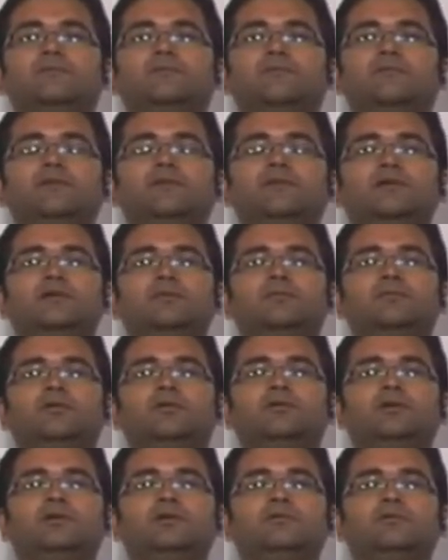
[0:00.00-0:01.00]
whether it's
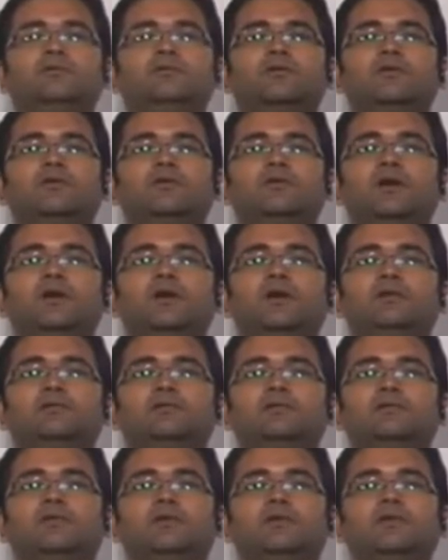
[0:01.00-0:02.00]
positive or
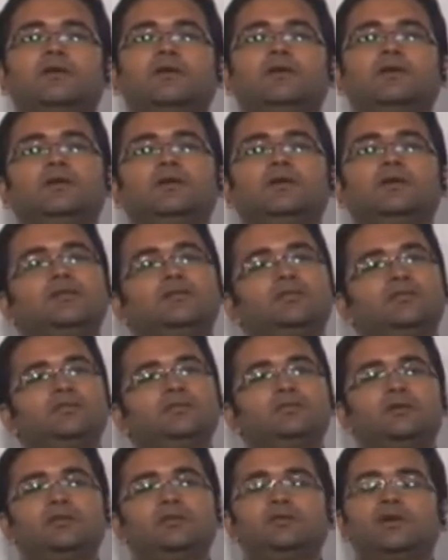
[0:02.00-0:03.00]
negative.
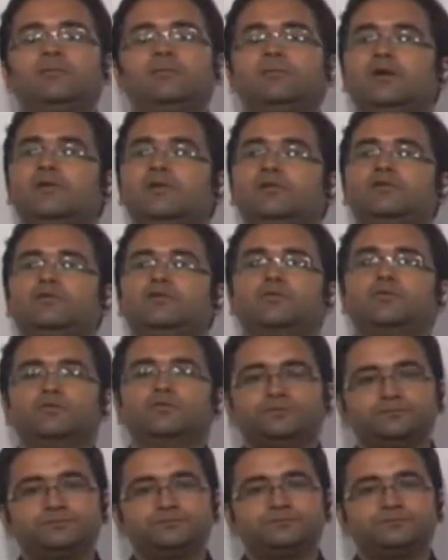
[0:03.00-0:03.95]
Yes, that statement is true.